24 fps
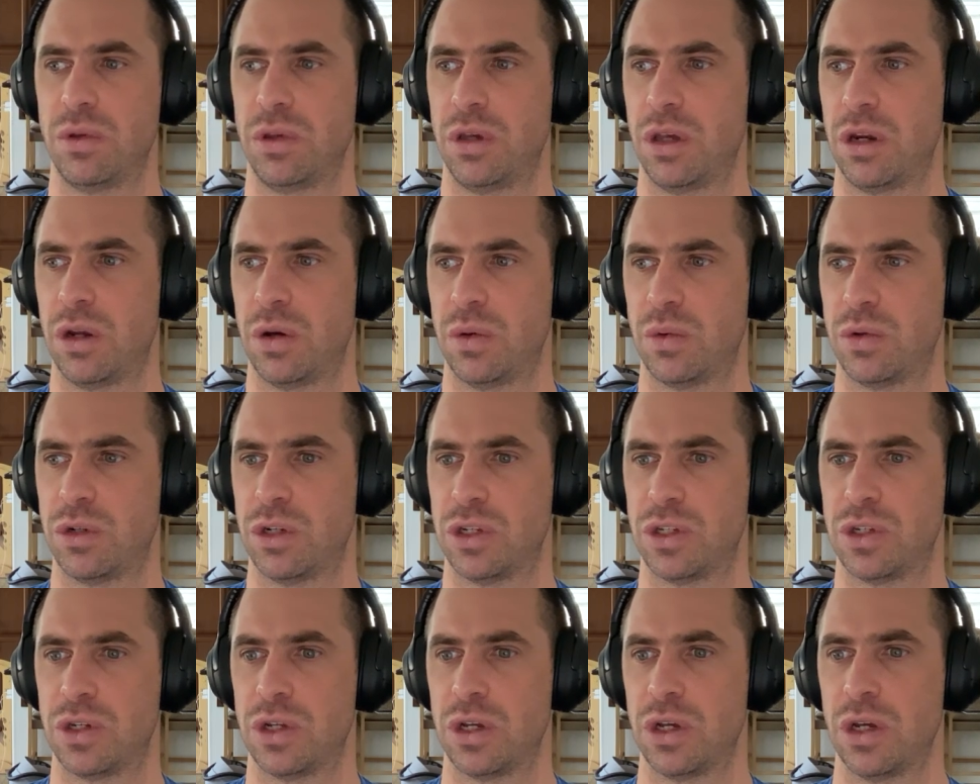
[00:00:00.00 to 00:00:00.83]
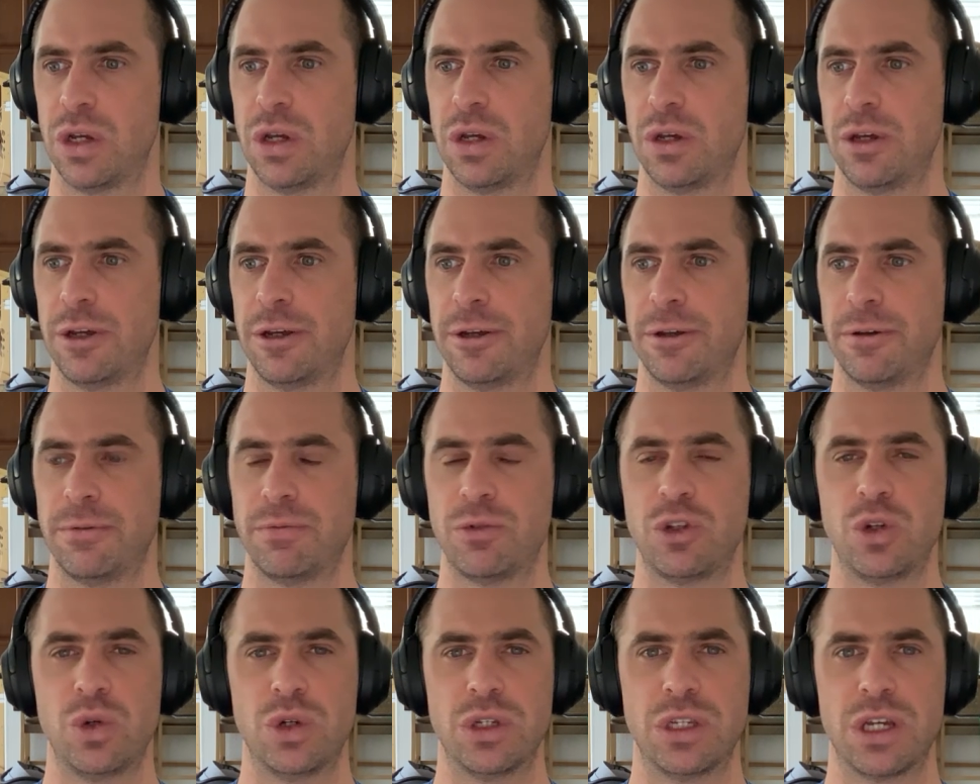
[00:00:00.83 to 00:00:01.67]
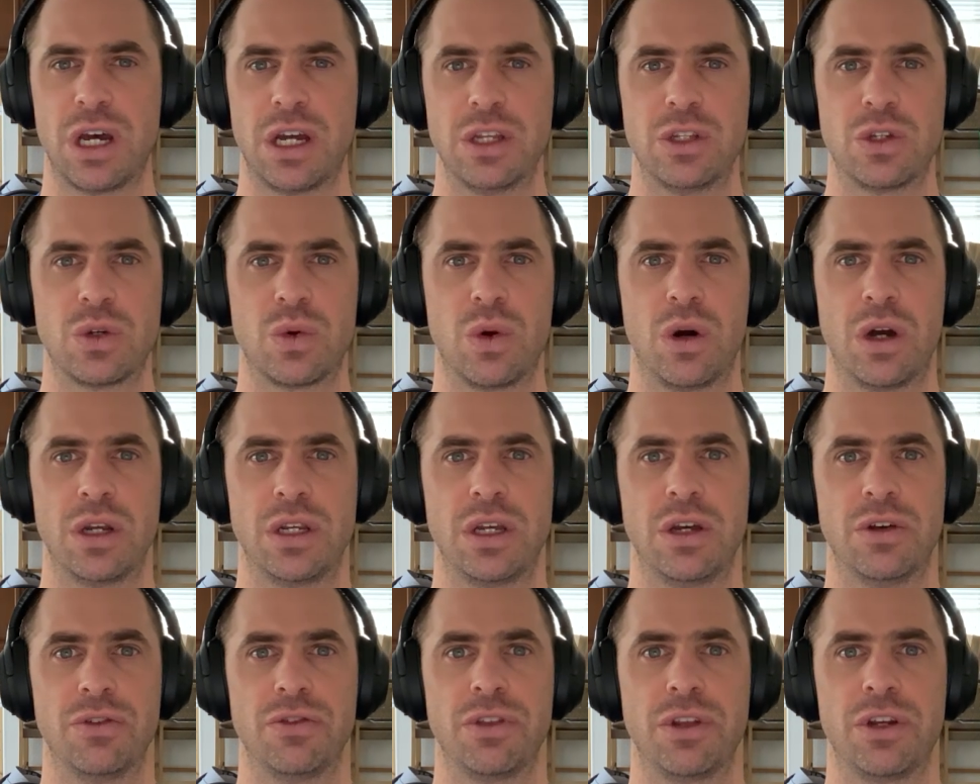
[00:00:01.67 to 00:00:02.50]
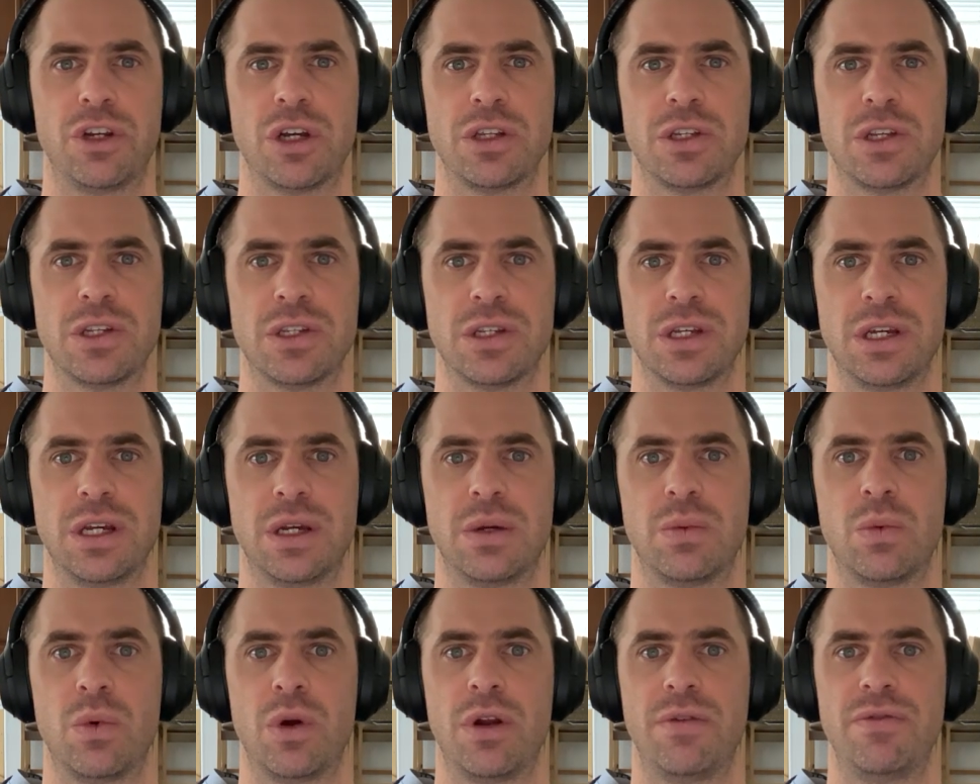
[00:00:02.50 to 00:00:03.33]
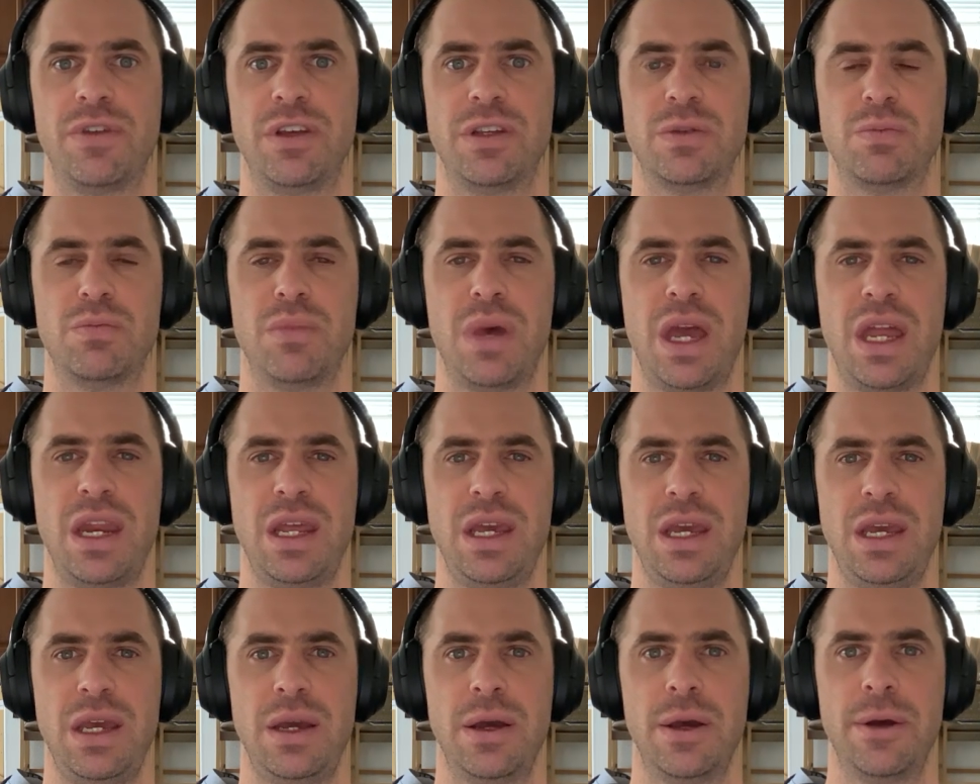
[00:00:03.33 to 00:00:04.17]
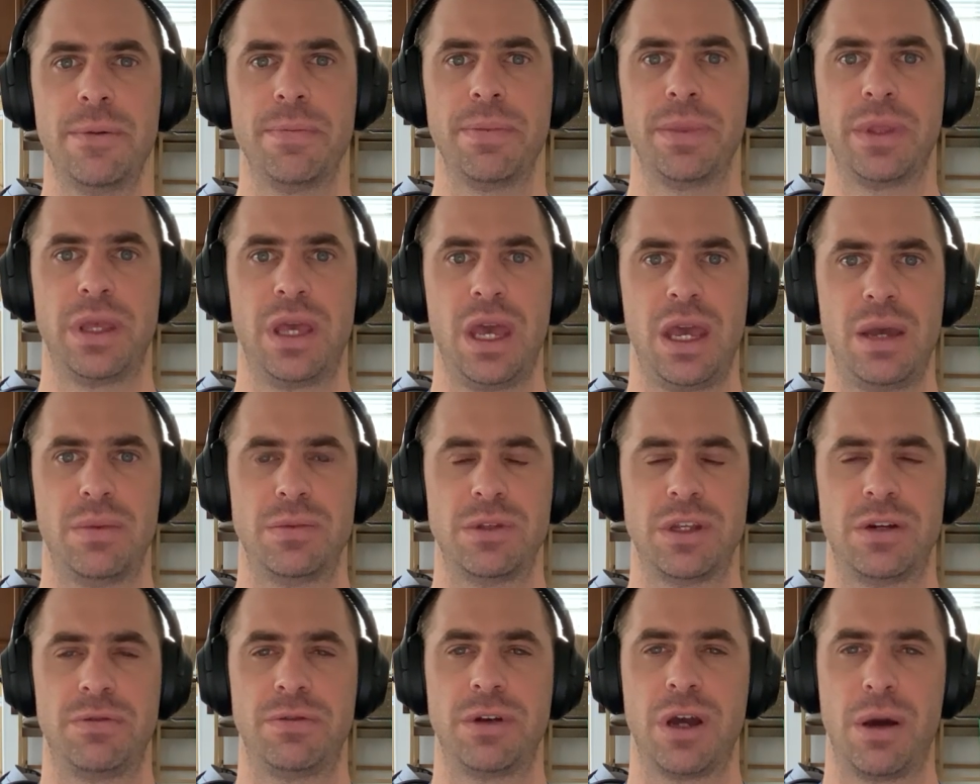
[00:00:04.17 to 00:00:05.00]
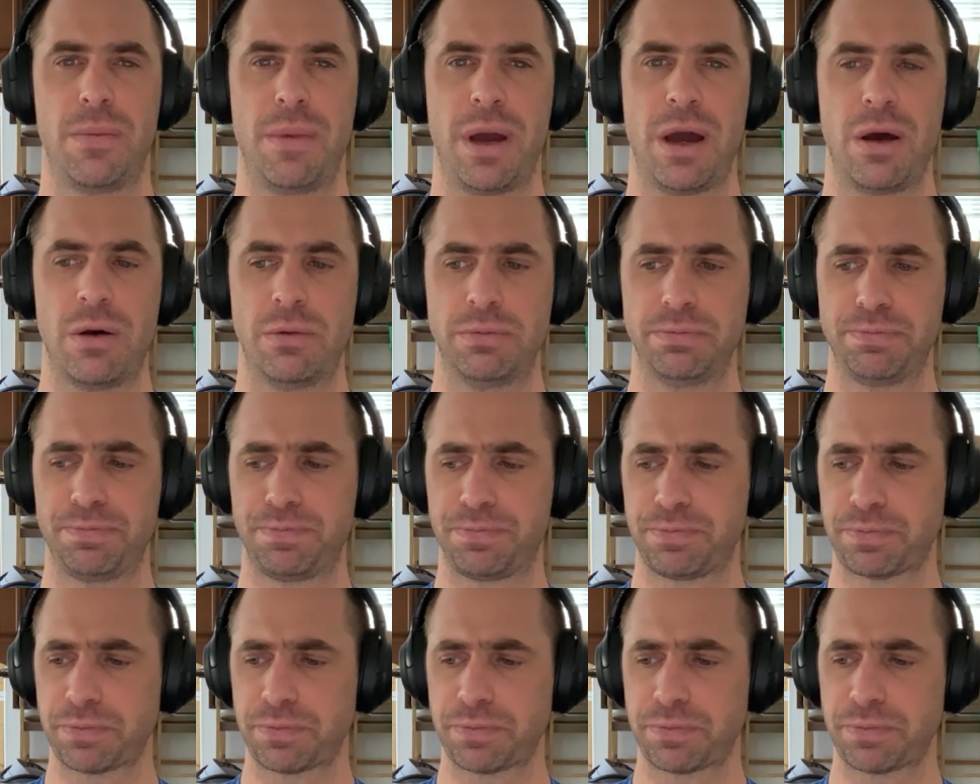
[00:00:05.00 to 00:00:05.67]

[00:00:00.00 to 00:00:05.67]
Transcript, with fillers: you know, just Suicide Squad kills the Justice League, one of these many games that have come out